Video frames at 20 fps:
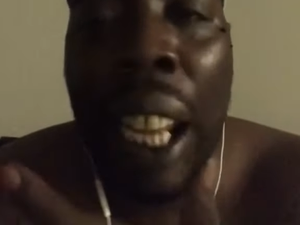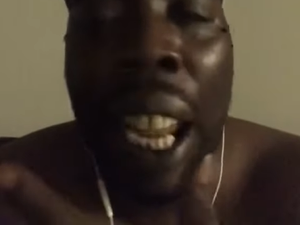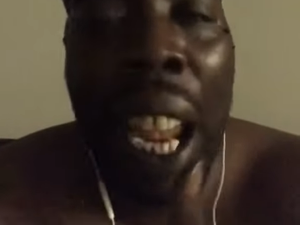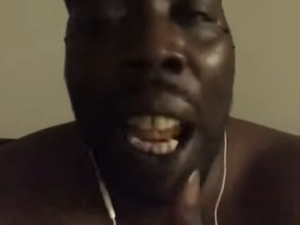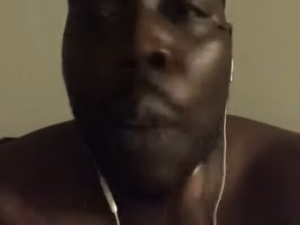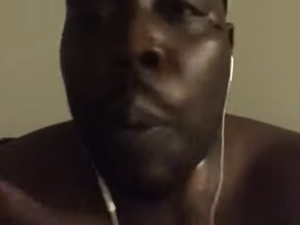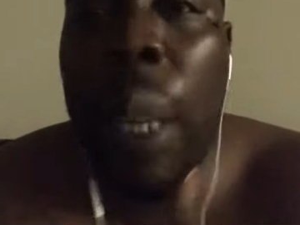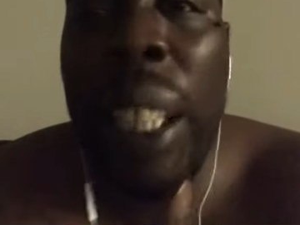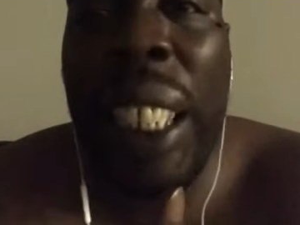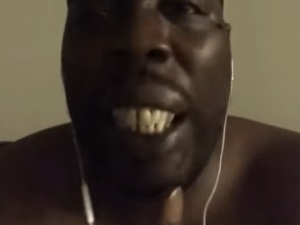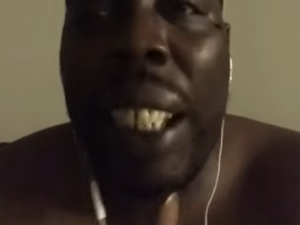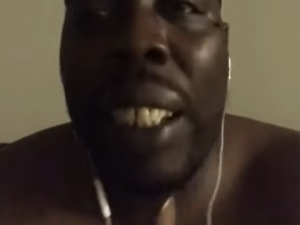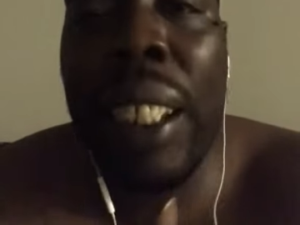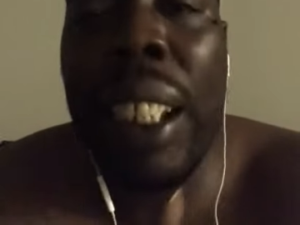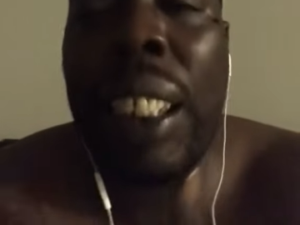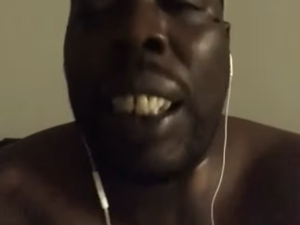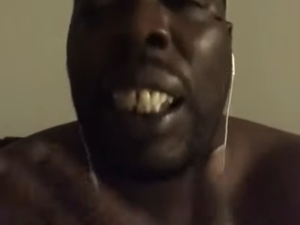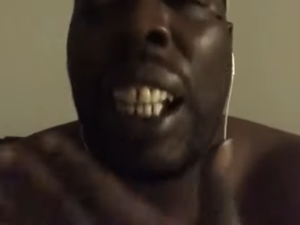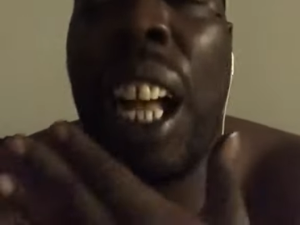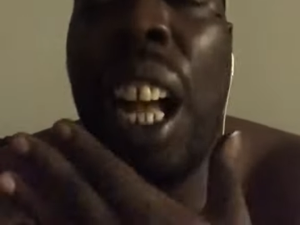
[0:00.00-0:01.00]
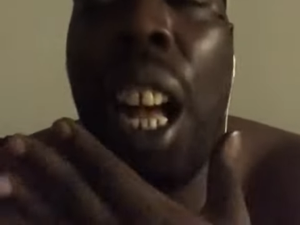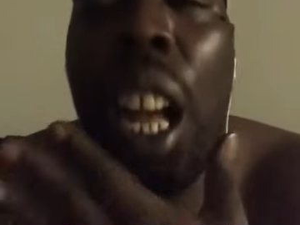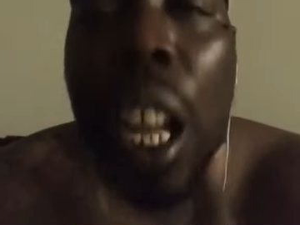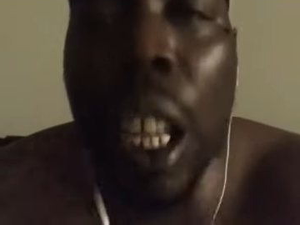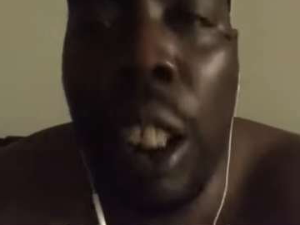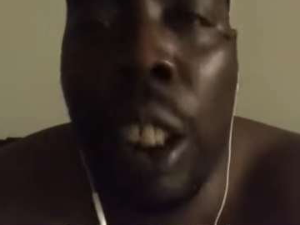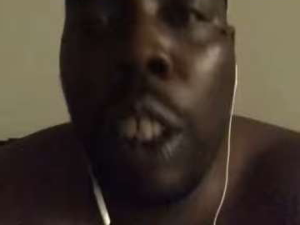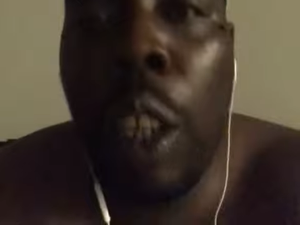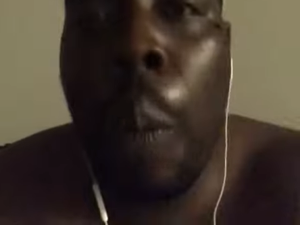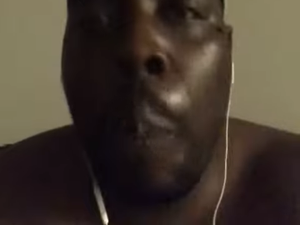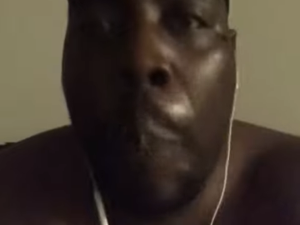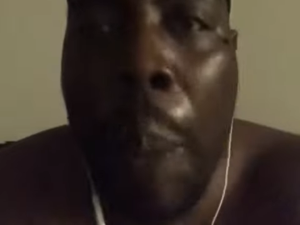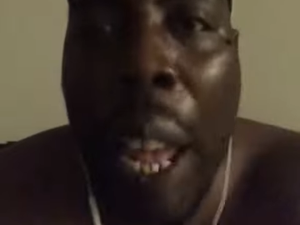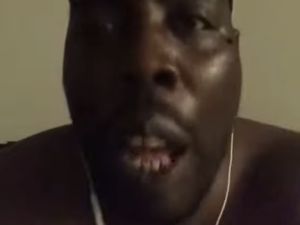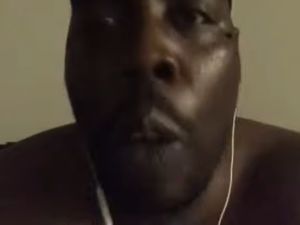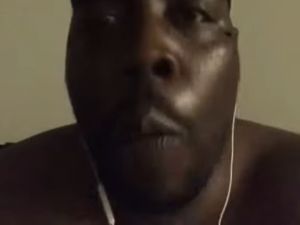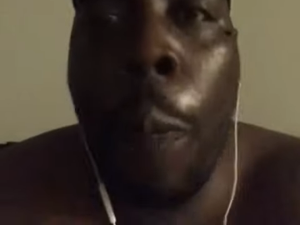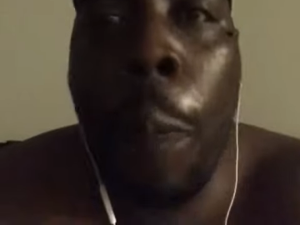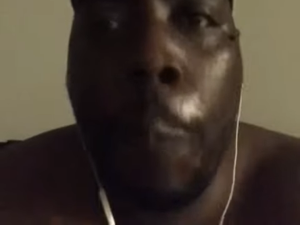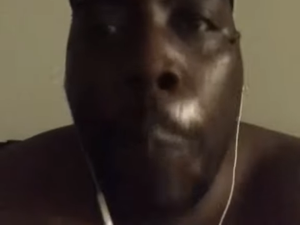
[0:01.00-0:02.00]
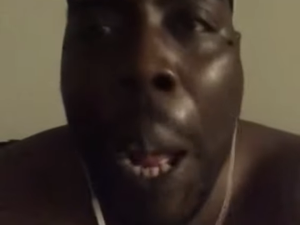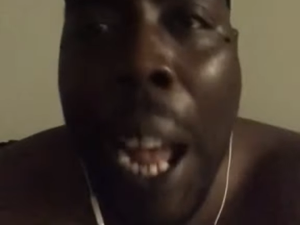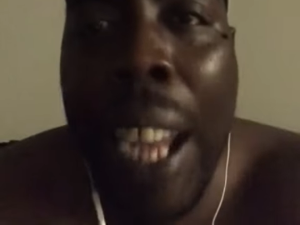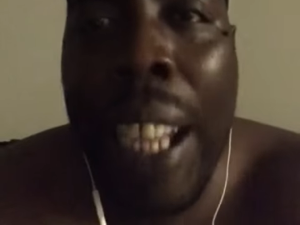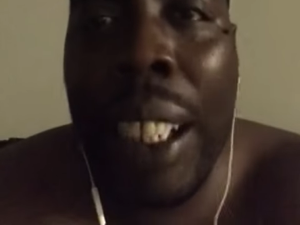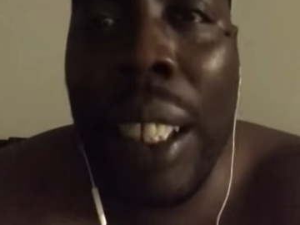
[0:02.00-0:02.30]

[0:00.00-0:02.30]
and we getting this underbelt fight